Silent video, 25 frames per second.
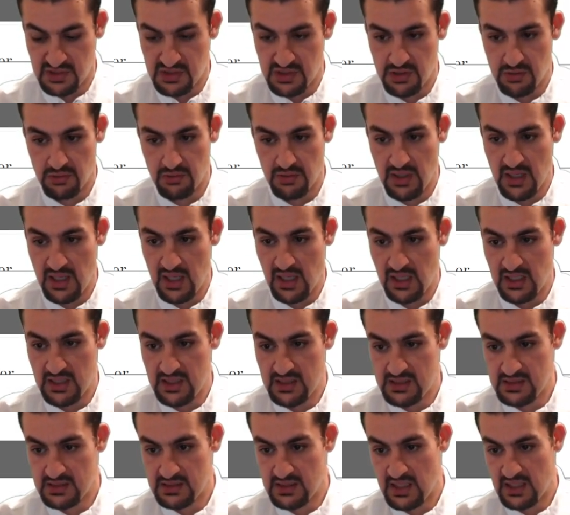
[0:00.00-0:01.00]
2
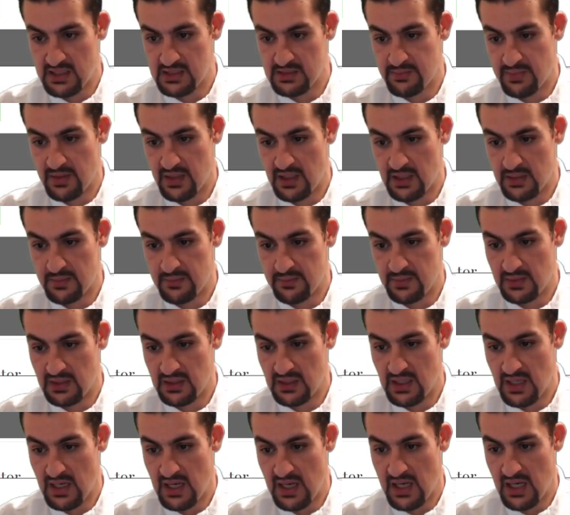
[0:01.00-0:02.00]
days, it has paid
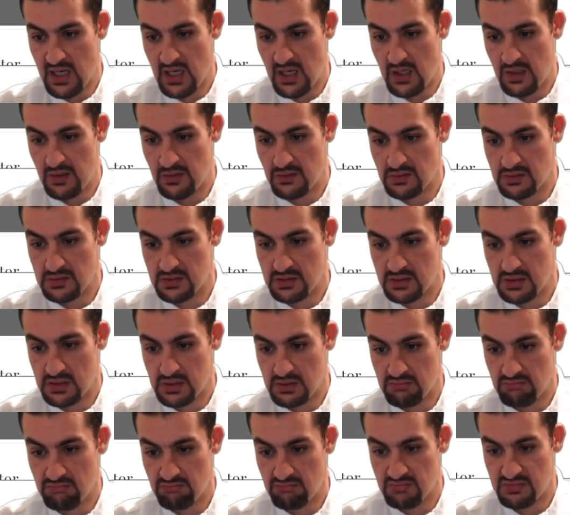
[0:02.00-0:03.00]
me
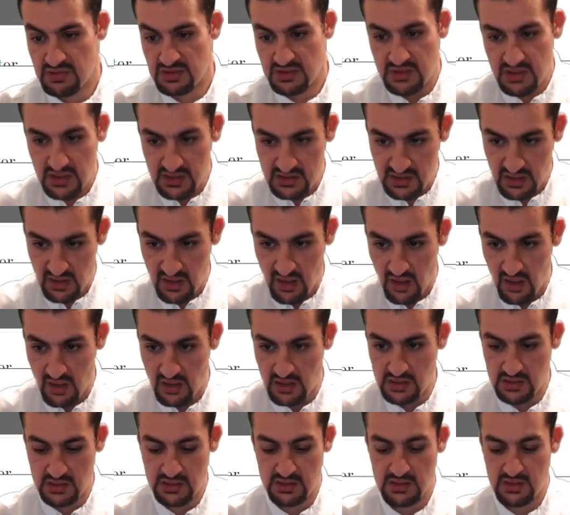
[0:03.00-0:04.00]
out $600.
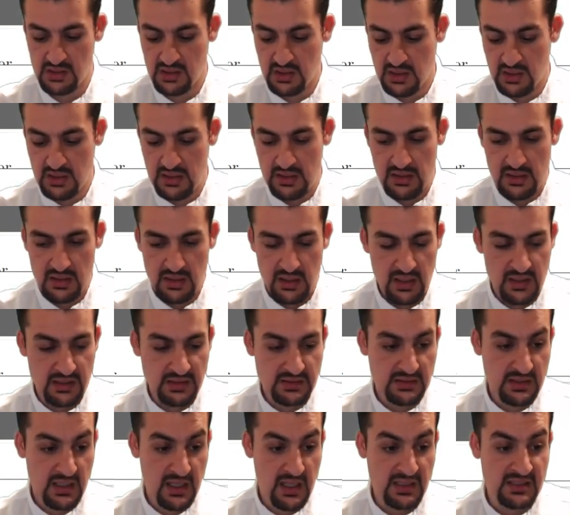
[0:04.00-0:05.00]

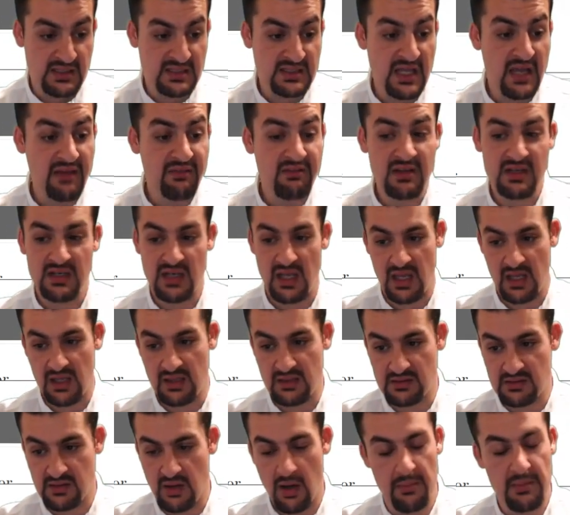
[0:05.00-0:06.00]
Let's say 7
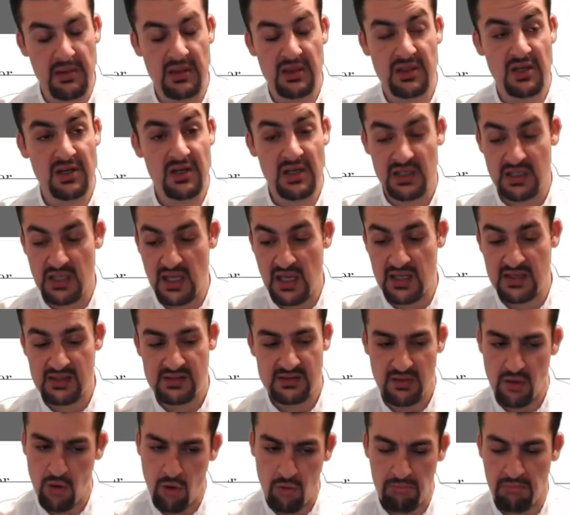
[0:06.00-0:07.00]
days. 30
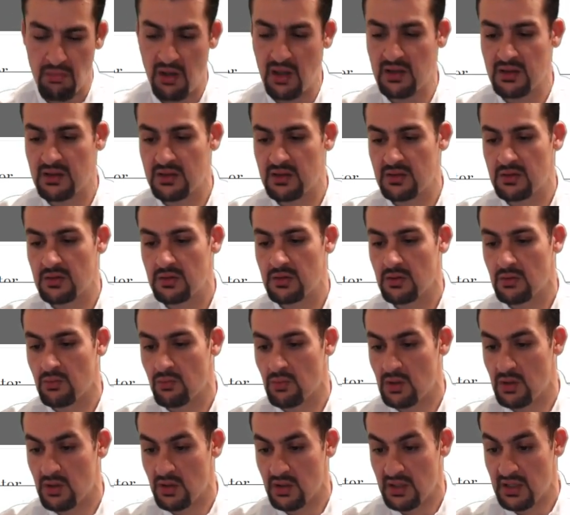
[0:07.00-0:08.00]
days, a whole month,
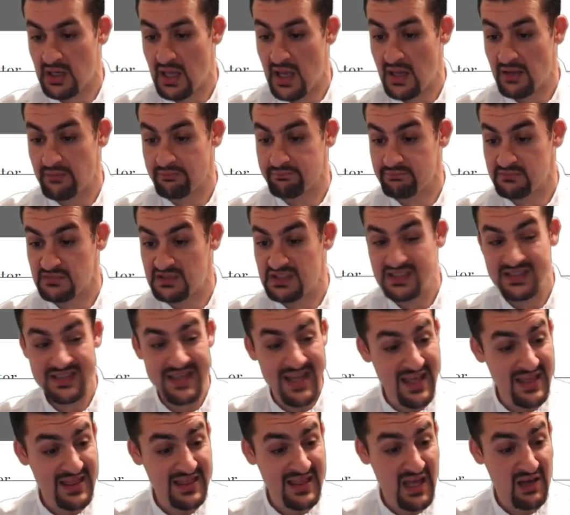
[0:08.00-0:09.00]
we're looking at
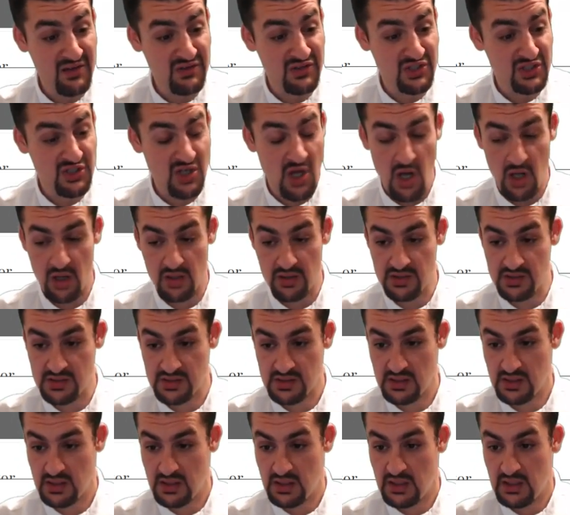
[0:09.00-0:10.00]

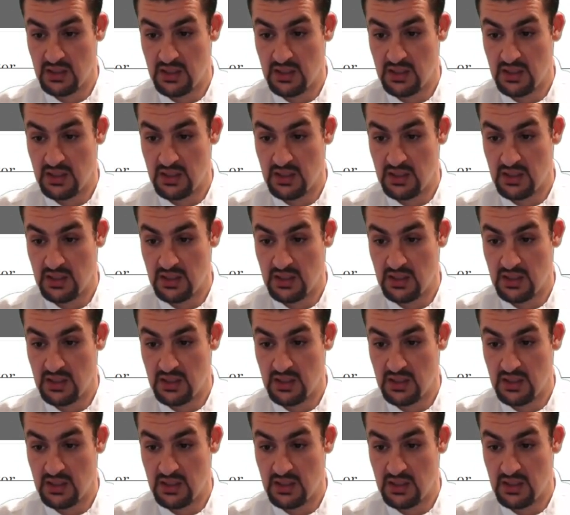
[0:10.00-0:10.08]
$10,000.